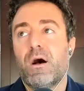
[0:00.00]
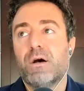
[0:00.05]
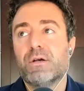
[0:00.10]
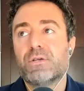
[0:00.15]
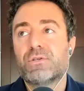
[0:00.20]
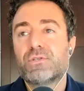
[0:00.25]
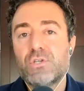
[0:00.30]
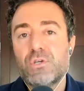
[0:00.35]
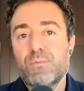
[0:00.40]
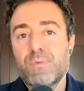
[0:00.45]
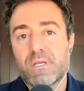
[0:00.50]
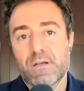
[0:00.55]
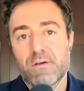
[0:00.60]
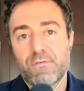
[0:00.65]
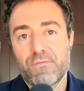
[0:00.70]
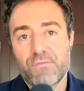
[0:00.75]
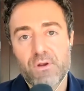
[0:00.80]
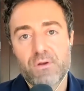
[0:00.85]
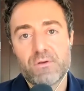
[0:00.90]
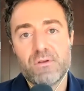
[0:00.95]
assuming a
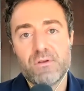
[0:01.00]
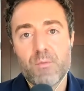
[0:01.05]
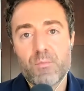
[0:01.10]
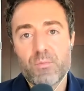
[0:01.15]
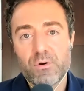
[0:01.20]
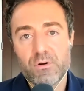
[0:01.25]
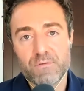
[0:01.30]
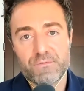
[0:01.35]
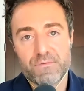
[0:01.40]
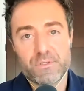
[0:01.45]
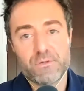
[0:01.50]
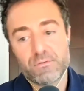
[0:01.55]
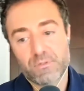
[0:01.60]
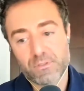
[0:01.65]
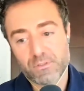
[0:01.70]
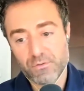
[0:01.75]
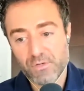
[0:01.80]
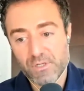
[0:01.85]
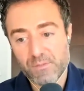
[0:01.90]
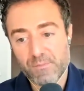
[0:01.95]
fair number of you,
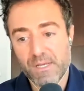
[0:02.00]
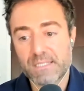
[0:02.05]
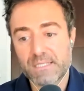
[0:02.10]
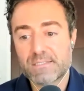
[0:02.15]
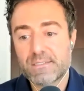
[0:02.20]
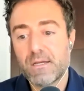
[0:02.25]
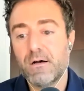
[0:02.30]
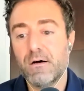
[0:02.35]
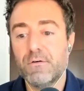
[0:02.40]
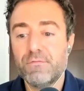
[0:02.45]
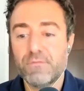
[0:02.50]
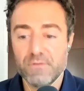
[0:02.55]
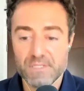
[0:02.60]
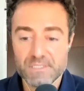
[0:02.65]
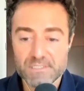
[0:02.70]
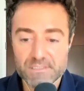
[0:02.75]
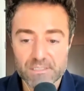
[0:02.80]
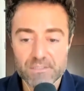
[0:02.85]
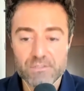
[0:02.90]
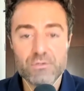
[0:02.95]
including myself,
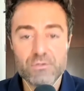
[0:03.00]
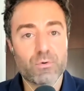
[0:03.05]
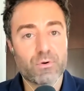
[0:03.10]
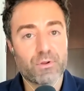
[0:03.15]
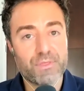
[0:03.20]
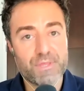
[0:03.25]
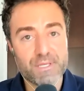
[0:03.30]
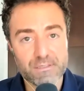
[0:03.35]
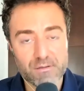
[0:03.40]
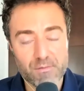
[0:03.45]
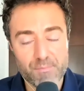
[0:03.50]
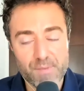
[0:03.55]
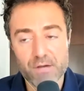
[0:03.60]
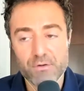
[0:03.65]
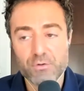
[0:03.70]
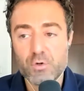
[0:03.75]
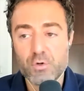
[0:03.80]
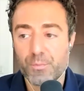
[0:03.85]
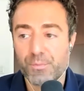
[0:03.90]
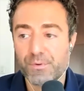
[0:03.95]
listening to or thinking
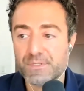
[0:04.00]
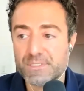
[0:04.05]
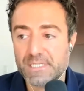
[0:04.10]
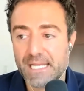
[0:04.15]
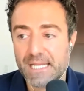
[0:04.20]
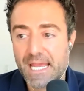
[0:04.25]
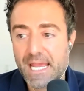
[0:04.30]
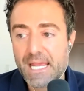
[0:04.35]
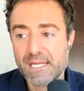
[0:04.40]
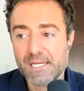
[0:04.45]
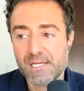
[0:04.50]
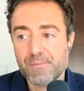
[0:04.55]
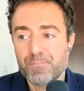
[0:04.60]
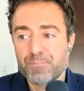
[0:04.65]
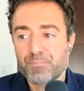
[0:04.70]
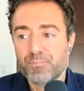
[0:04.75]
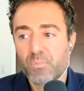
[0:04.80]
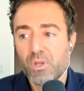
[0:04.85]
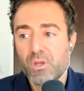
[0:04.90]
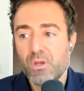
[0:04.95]
about huperzine A,
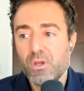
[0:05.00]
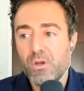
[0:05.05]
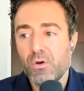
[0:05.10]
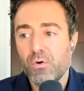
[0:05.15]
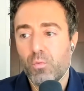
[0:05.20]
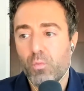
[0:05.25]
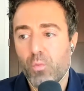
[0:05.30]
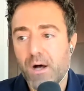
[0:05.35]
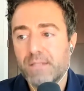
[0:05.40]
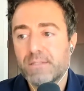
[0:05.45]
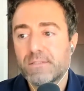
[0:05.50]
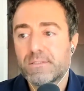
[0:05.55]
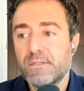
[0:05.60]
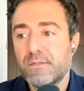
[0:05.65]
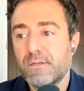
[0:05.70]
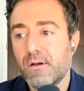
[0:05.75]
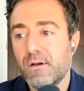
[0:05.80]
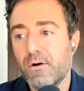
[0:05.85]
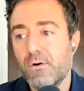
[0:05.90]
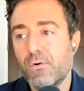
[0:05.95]
want to
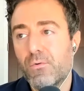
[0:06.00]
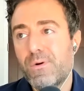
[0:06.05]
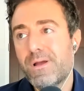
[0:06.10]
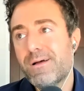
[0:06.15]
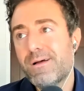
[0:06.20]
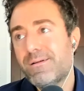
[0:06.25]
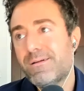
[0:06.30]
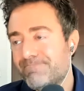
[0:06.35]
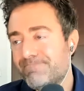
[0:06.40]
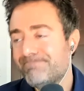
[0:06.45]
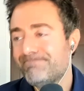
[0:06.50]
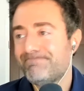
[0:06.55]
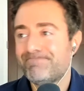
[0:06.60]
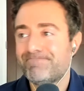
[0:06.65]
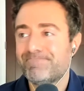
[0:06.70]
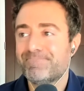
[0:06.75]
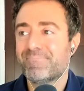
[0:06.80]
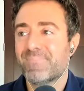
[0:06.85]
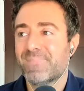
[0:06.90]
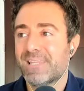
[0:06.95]
know, well,
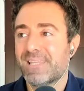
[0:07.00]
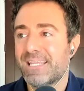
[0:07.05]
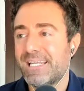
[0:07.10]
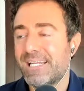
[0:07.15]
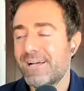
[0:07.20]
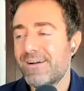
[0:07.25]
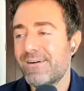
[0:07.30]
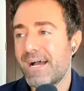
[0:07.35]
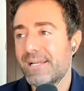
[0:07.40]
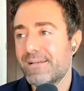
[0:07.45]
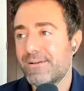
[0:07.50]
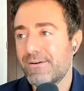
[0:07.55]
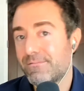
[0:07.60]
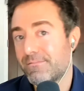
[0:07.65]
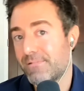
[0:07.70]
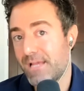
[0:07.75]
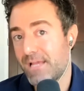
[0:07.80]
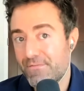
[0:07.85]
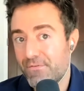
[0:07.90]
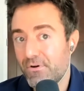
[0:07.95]
you know, I
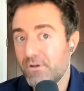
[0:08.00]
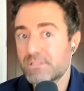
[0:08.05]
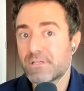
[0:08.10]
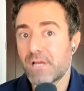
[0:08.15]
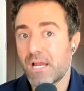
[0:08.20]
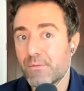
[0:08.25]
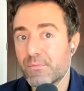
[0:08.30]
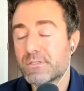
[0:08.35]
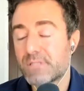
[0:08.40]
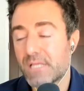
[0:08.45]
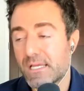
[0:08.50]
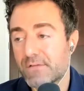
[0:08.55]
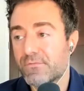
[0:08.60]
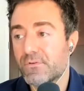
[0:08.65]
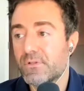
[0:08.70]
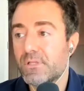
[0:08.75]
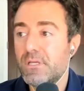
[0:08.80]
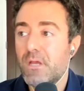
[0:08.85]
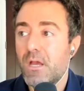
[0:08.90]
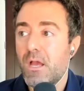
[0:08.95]
don't have Alzheimer's,
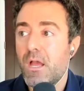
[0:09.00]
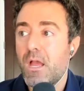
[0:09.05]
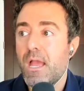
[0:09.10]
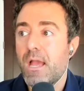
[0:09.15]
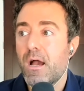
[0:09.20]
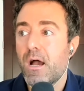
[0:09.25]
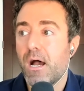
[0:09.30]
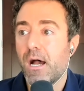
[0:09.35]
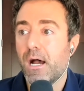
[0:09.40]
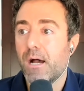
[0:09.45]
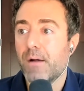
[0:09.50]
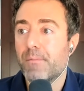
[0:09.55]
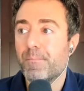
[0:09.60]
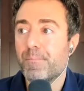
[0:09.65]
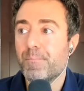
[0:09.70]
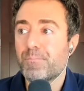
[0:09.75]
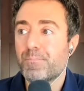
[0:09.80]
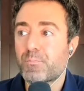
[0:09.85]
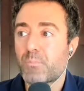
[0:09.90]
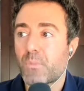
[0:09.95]
thankfully,
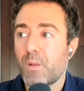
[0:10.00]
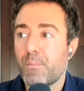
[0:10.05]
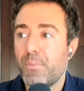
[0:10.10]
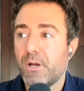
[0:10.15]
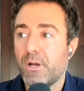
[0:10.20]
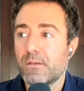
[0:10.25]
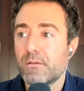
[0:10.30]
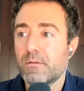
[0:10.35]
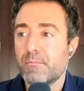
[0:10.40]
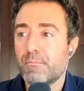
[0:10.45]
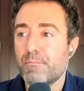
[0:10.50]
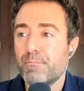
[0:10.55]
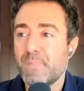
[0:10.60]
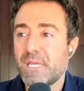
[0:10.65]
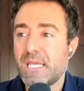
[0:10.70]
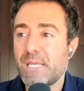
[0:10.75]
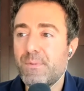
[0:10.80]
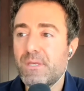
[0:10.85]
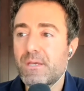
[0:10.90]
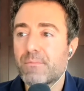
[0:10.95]
um, but
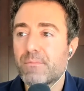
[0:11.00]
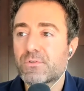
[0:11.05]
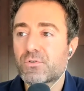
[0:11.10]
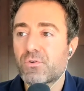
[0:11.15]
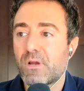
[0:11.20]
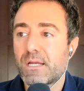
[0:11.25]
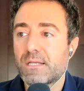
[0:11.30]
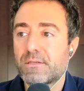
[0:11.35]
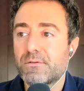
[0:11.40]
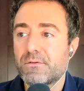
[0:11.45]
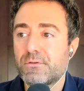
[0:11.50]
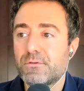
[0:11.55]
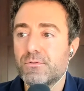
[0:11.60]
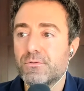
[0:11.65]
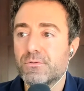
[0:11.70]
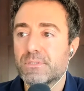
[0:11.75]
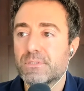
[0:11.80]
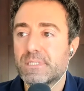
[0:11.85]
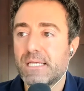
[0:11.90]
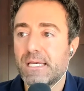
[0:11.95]
maybe I'm trying
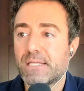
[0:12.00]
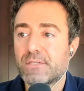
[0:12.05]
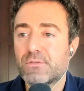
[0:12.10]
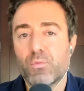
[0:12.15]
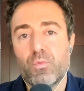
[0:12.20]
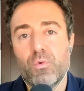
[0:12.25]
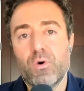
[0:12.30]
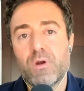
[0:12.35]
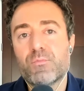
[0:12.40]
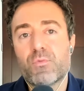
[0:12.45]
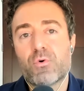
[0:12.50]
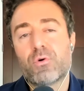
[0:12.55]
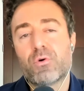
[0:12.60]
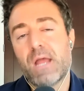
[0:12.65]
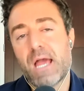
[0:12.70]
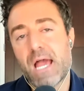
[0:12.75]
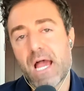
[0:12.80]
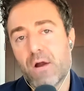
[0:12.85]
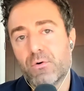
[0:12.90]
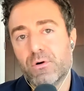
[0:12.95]
to get one more
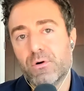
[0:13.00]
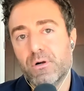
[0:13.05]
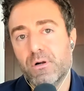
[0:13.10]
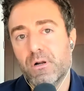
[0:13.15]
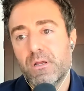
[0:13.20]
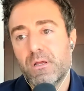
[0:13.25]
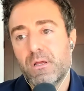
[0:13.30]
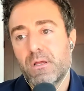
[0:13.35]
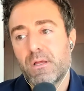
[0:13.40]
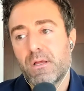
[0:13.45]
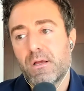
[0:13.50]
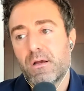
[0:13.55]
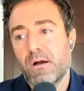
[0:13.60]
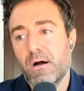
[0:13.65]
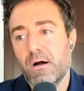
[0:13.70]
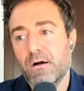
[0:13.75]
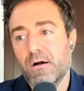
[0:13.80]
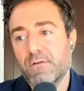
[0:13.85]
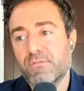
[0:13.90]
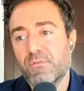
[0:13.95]
hour
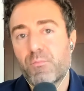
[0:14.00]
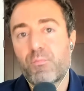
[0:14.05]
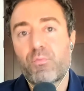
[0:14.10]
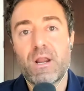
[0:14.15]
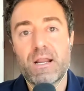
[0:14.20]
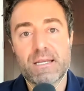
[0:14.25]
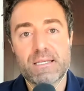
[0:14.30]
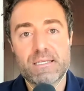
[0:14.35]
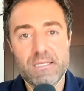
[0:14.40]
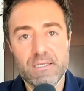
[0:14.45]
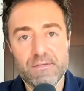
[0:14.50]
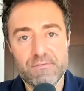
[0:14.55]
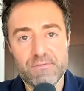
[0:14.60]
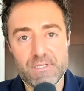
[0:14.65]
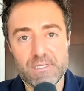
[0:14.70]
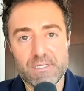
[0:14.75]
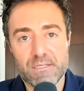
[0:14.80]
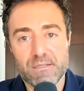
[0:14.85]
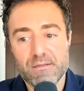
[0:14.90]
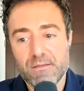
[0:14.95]
of
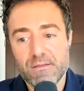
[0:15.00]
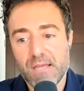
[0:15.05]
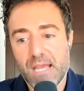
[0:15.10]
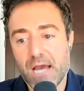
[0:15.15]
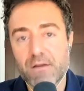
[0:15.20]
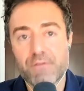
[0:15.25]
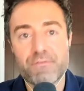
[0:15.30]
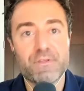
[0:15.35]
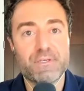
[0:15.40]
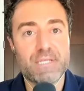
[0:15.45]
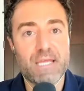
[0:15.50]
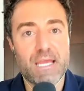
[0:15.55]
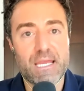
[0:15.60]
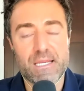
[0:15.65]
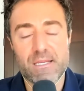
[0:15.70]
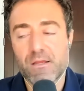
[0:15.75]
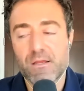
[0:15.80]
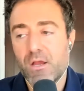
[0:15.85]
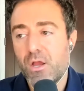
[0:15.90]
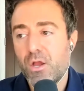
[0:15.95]
productivity out of the
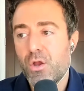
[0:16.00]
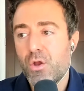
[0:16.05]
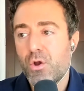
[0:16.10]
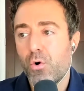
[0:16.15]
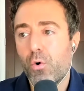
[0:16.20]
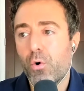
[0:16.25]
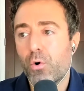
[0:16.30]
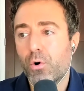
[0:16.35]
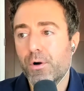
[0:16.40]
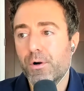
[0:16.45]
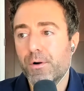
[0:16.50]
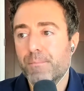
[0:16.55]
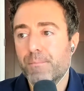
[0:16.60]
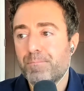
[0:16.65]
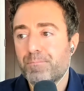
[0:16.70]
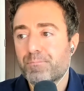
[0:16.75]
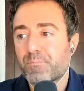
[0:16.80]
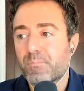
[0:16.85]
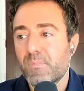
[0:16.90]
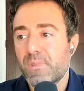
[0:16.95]
day,
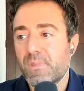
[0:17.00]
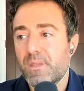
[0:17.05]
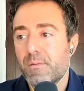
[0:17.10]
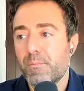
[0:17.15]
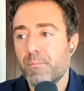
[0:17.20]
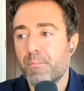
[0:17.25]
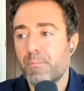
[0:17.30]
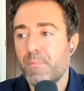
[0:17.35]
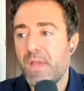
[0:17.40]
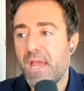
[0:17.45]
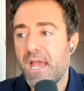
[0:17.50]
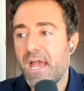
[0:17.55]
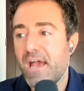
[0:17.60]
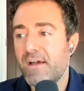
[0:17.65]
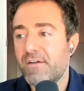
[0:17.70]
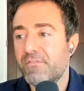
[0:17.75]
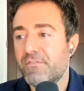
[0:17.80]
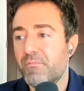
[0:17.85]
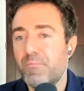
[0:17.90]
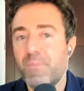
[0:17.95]
or
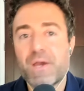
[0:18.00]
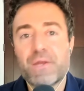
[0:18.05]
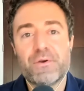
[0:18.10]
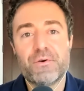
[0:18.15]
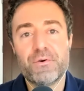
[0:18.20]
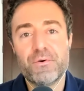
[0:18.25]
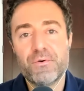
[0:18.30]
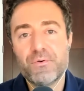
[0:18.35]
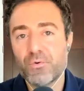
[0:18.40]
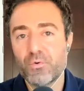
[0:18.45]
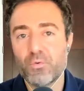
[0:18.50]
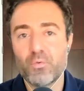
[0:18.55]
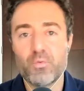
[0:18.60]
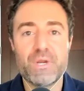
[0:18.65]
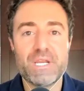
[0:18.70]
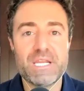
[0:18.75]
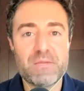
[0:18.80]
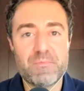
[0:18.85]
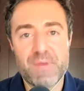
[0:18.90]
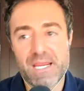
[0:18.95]
have better
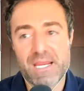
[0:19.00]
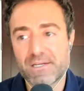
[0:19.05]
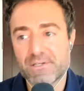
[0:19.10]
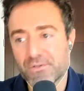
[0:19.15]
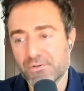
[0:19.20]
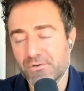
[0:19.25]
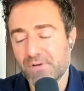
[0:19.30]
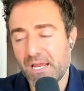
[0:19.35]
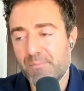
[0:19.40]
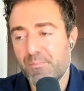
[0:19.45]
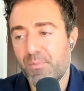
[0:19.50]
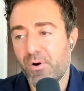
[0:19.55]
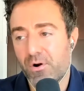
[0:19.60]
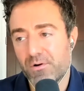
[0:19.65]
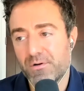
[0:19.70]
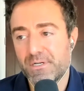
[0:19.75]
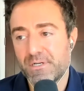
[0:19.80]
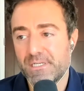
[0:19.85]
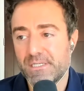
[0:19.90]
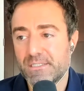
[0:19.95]
witty banter at
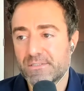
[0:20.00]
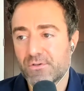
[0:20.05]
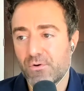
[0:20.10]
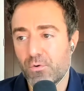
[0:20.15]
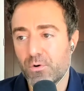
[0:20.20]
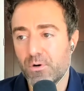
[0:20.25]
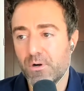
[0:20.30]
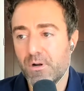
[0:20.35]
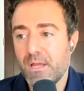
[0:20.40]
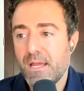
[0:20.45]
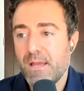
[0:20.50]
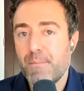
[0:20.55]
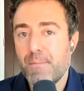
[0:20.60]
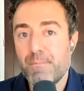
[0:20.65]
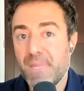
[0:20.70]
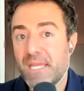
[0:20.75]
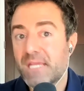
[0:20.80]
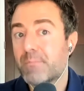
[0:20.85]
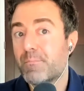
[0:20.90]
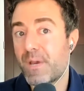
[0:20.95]
parties, or
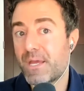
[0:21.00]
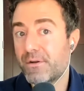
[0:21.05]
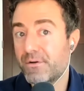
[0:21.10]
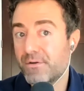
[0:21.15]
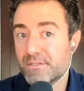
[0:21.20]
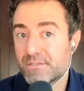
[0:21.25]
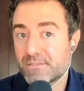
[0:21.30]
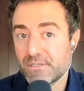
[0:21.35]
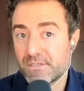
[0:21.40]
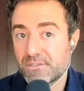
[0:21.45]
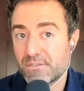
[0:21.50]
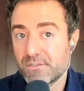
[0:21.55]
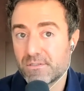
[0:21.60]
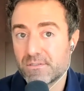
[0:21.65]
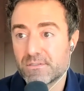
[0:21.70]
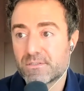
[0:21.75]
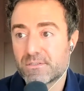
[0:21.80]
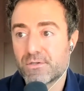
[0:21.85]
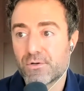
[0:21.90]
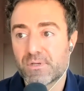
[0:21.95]
make better
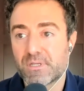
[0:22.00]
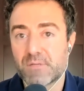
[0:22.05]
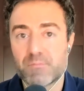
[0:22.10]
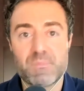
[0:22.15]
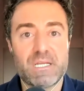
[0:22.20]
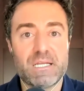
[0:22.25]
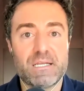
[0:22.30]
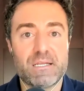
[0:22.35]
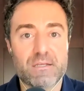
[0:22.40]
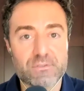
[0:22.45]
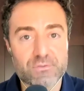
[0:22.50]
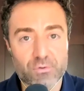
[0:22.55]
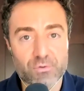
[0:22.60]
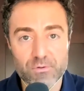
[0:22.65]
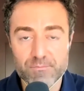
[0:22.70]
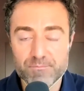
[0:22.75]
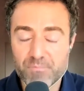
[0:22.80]
decisions during meetings, or